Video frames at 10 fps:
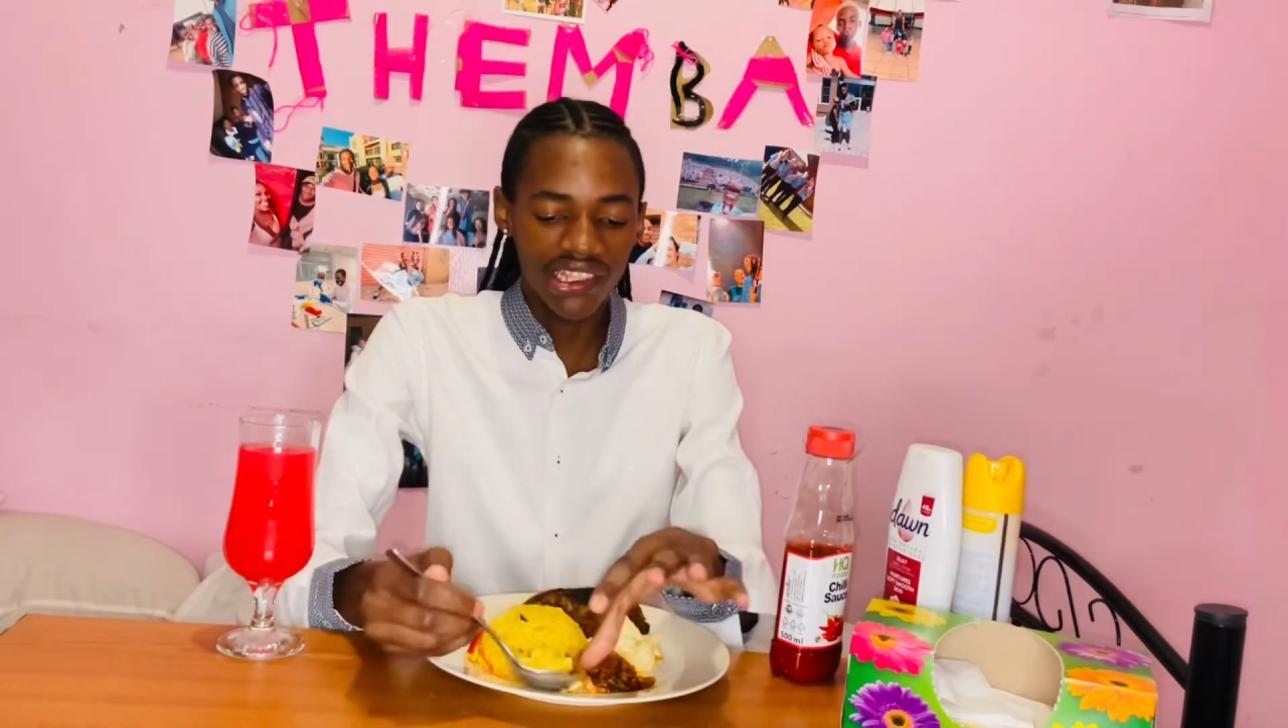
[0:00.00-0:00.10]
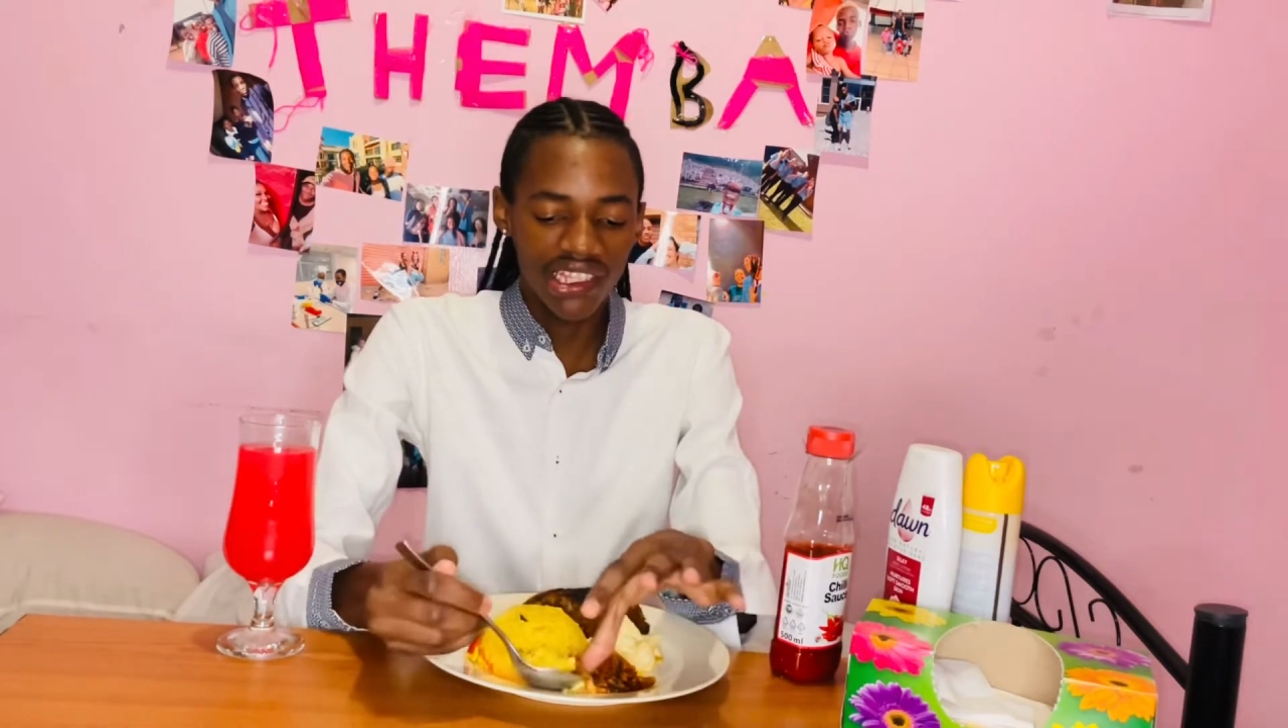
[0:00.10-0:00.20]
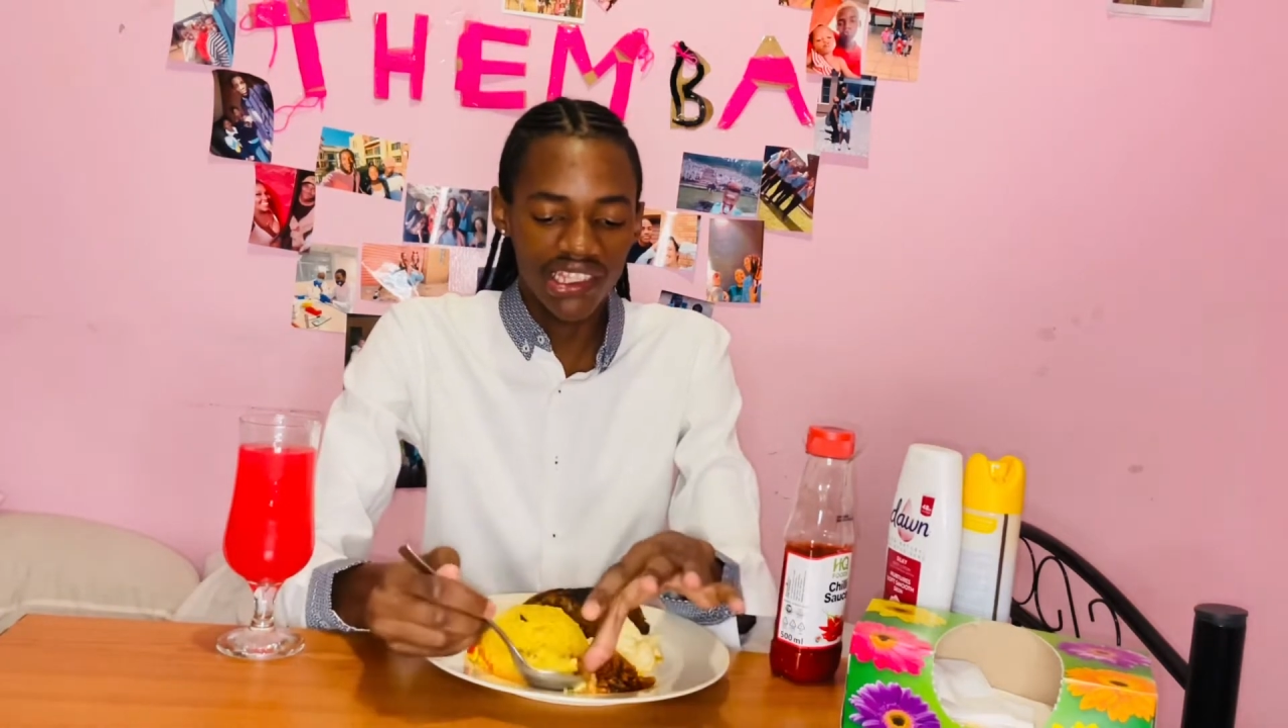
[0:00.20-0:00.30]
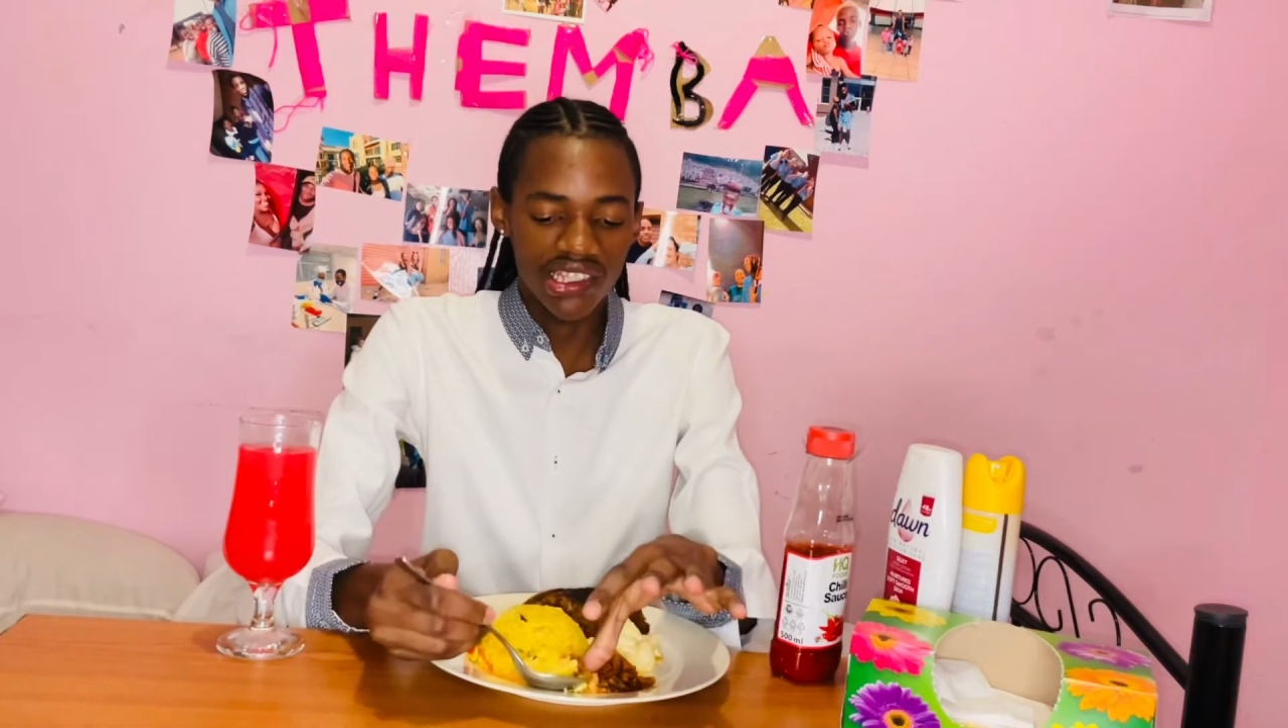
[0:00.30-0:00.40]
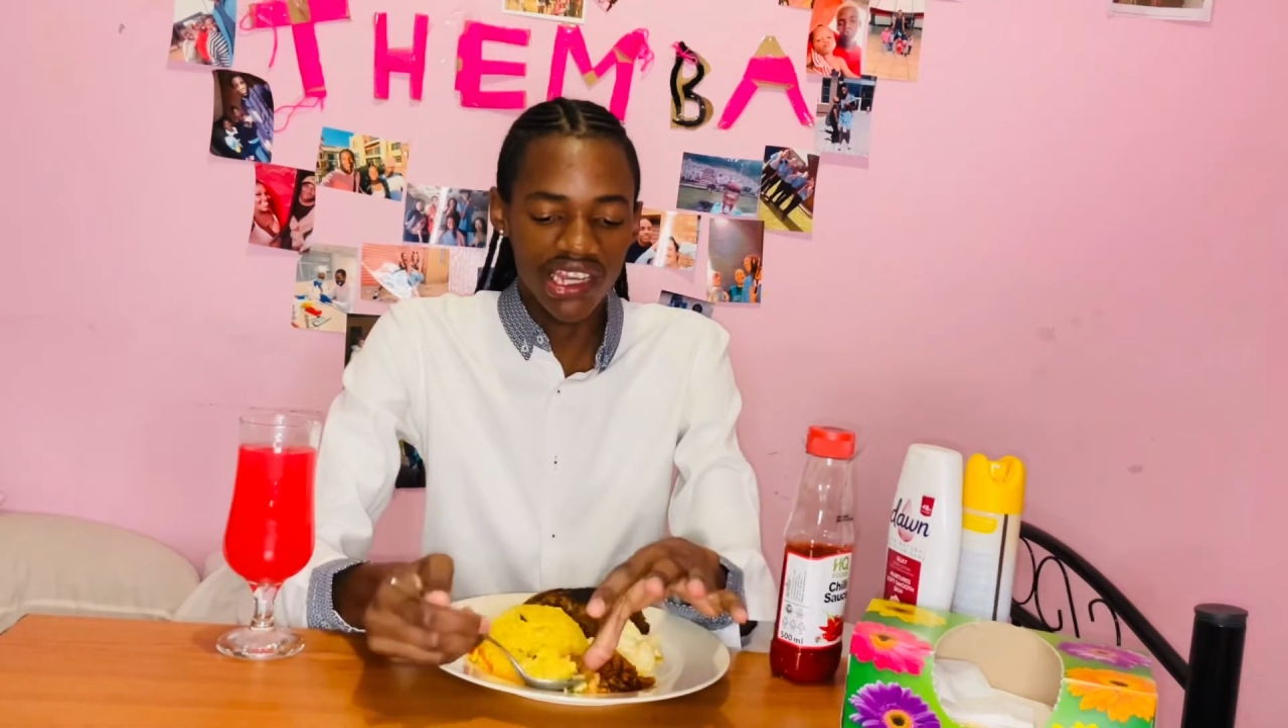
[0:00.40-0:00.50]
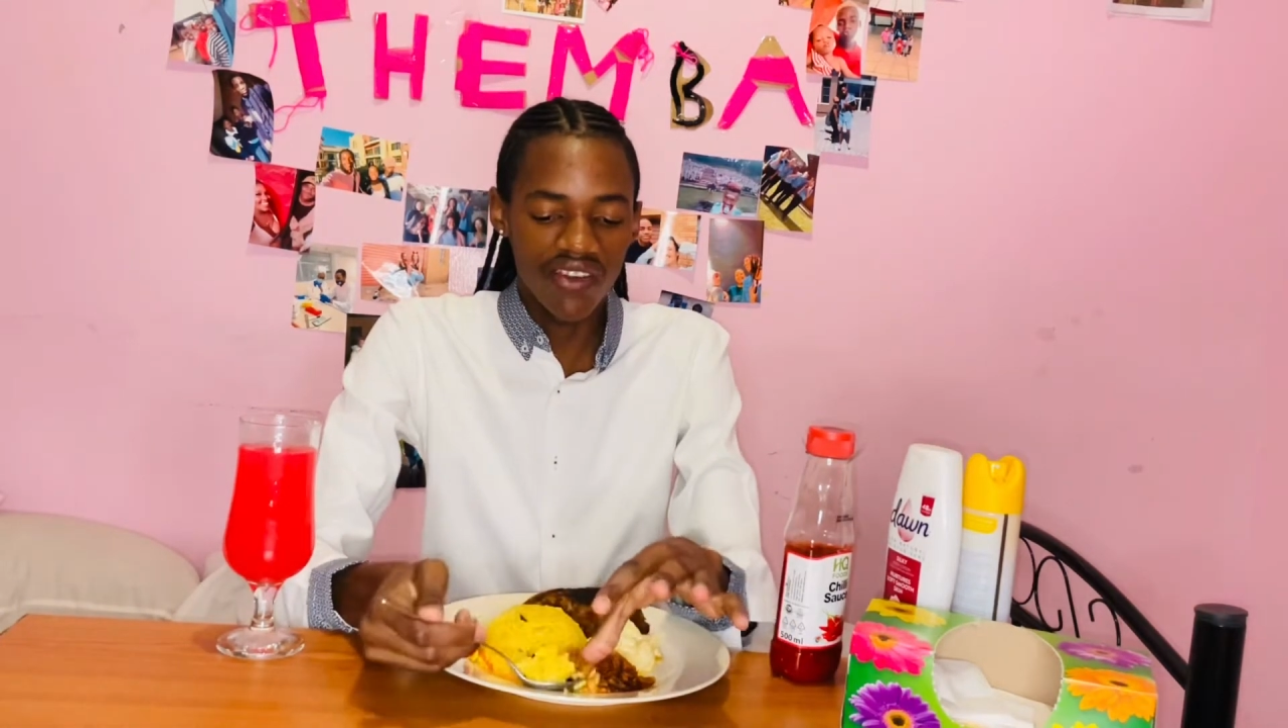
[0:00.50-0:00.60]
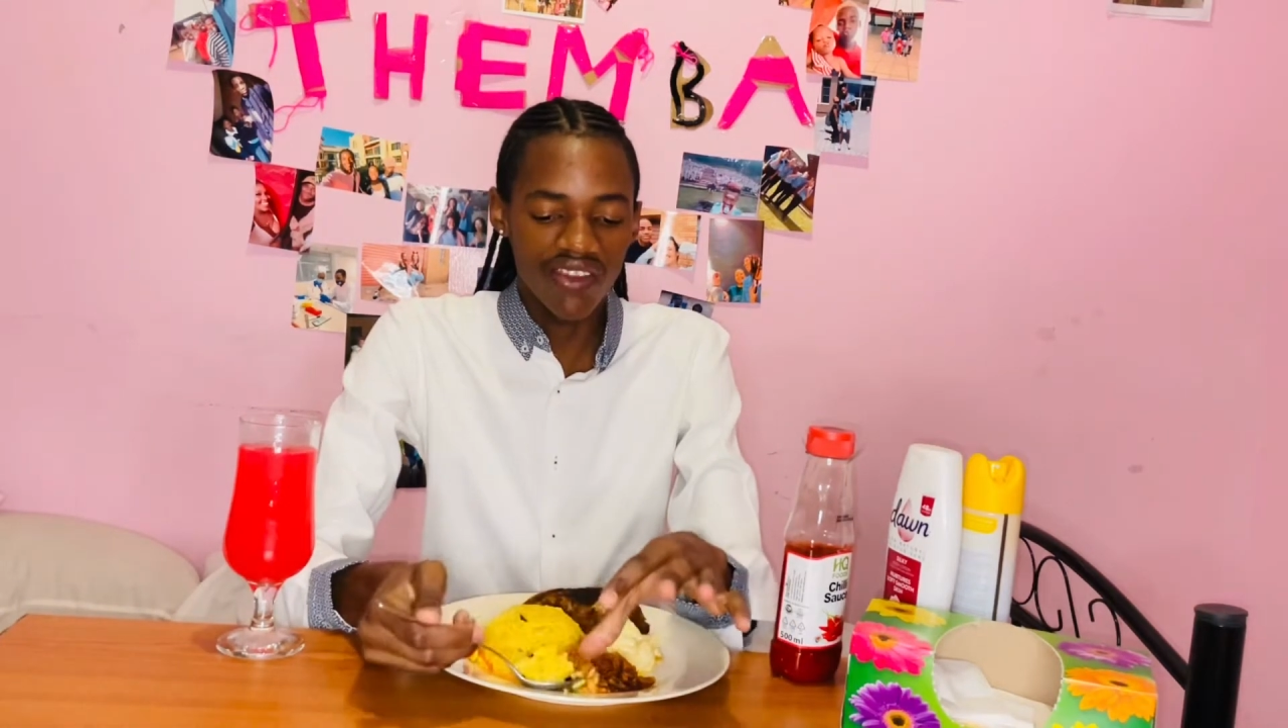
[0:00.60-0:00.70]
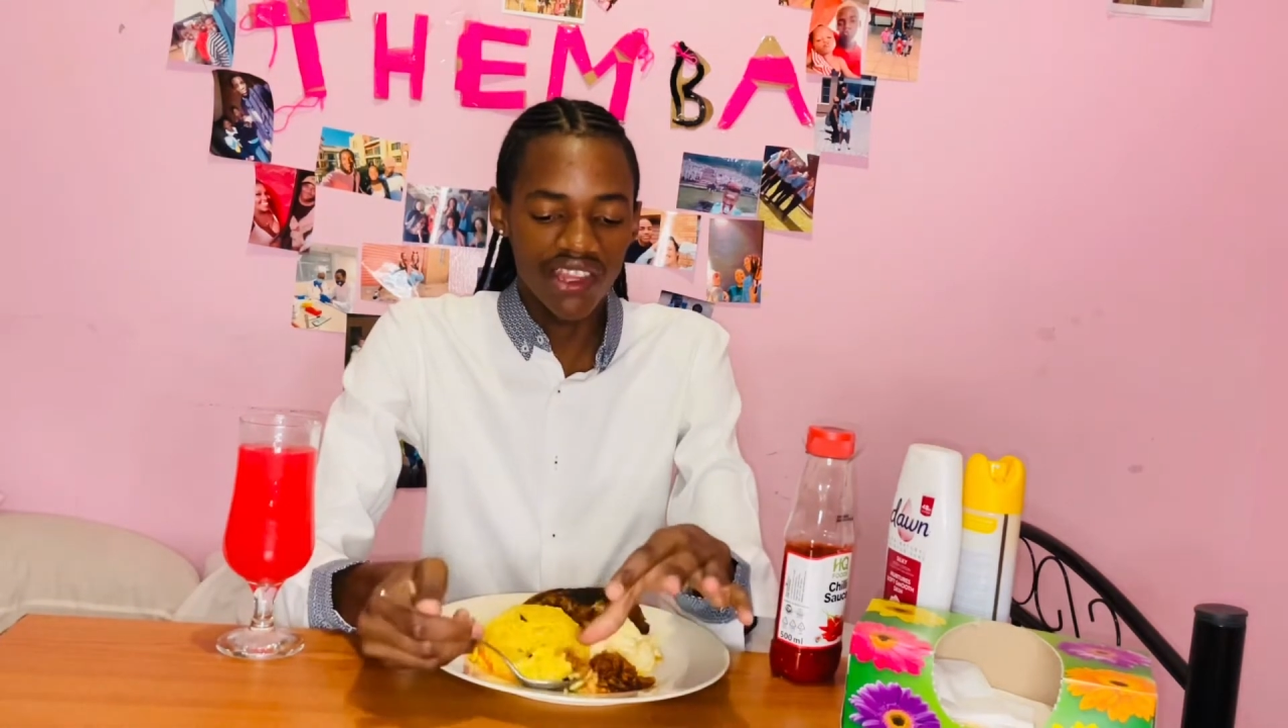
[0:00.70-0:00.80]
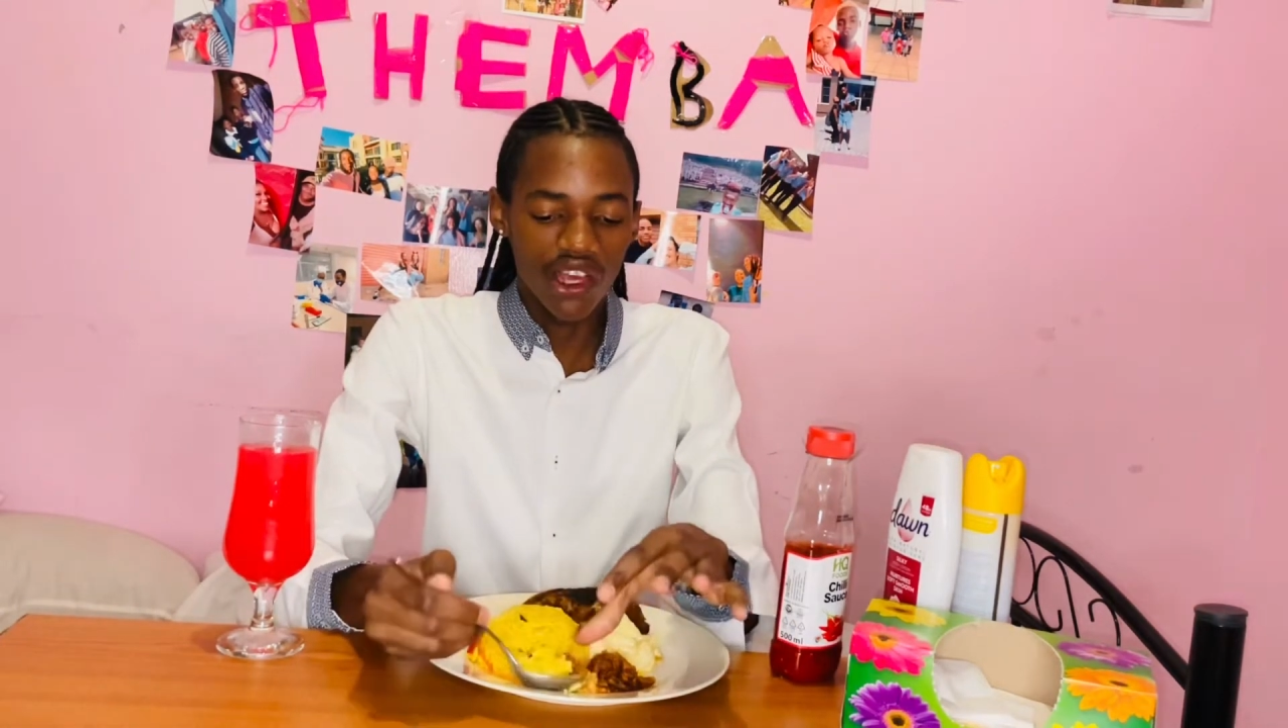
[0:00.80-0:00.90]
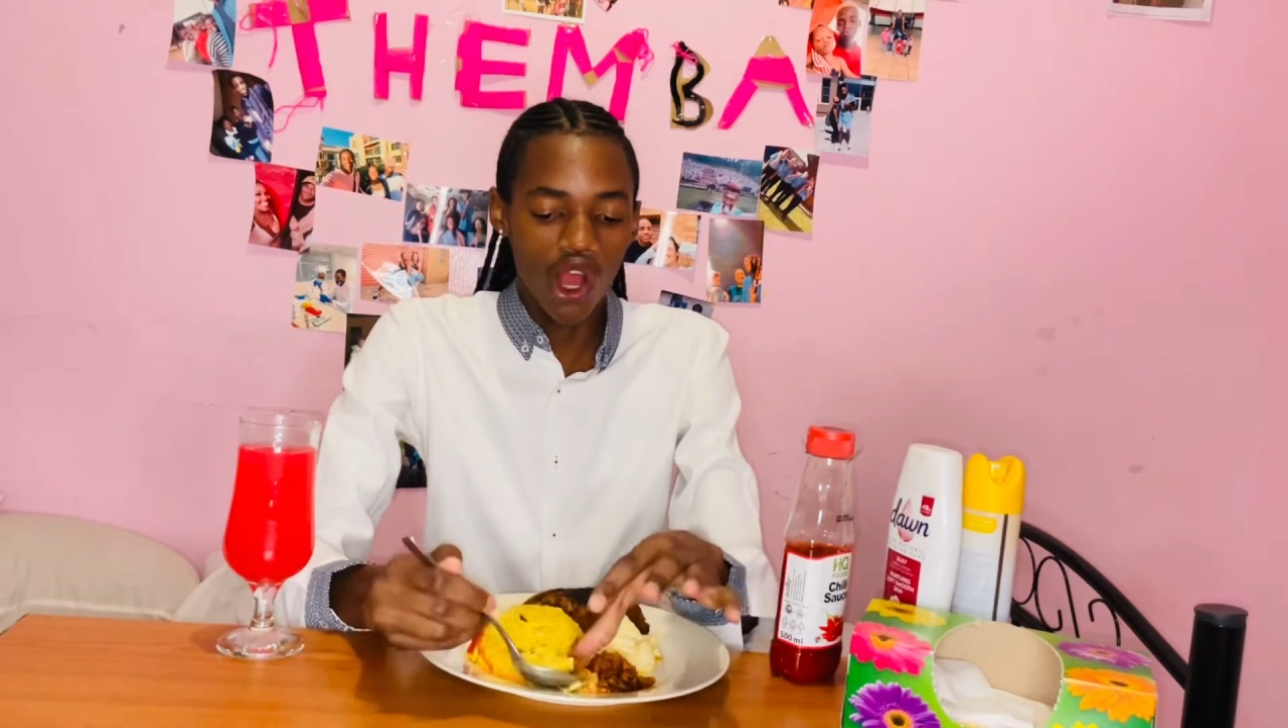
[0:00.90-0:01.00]
taste
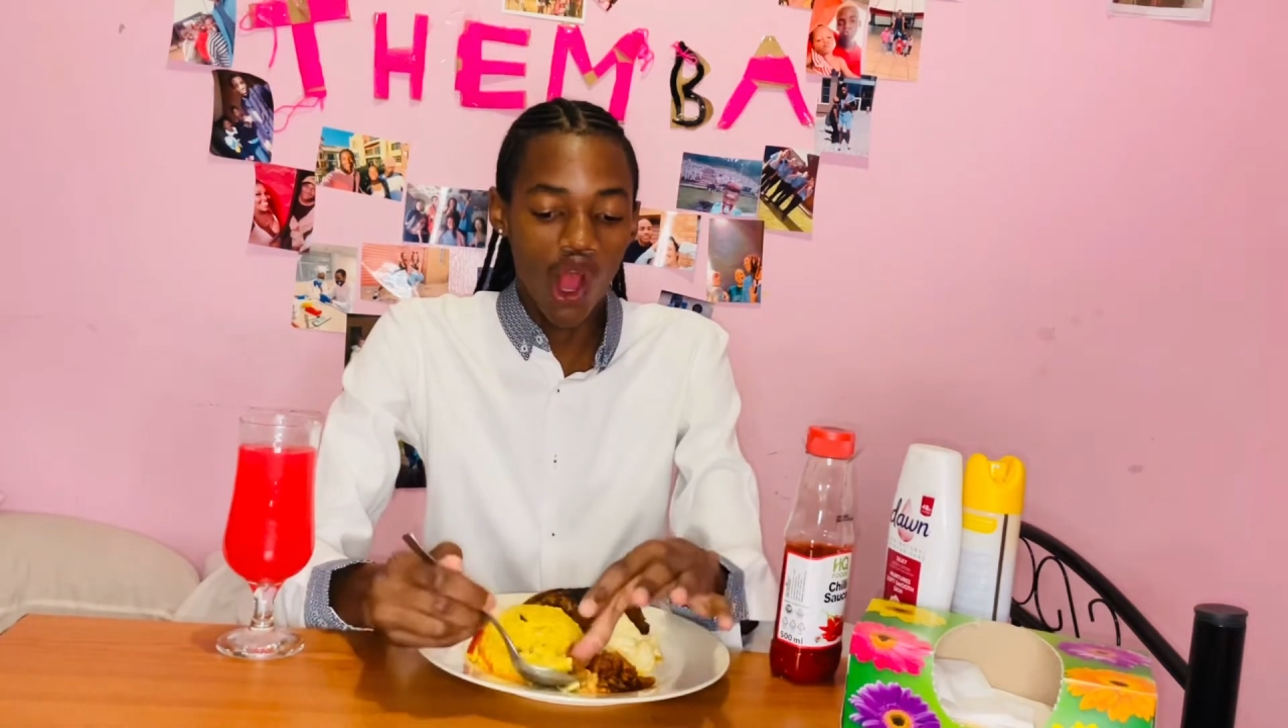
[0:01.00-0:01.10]
everything